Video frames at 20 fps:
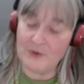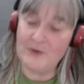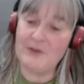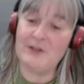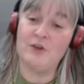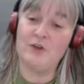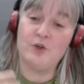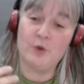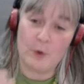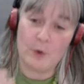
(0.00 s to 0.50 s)
on the
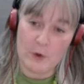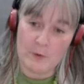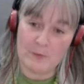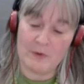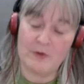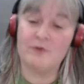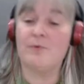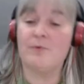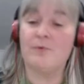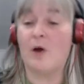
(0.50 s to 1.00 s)

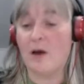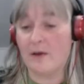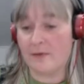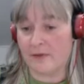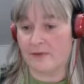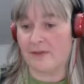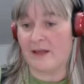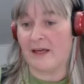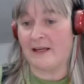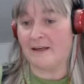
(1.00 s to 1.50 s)
enjoyment,
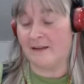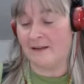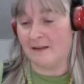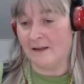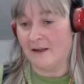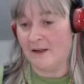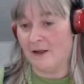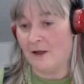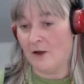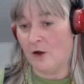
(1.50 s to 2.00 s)
rather than
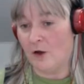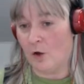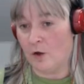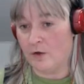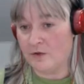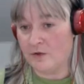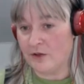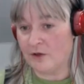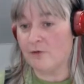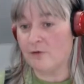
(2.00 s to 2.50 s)

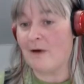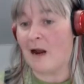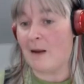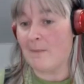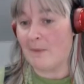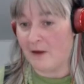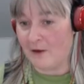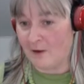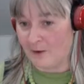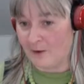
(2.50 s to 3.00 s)
on the
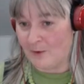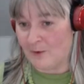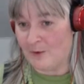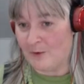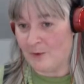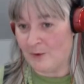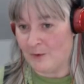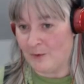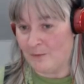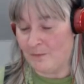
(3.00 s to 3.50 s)
grammar
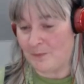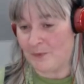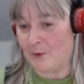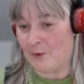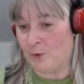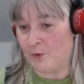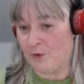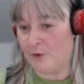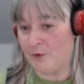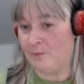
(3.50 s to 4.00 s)
or
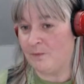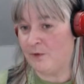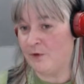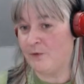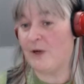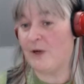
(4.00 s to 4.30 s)
or the, mm. the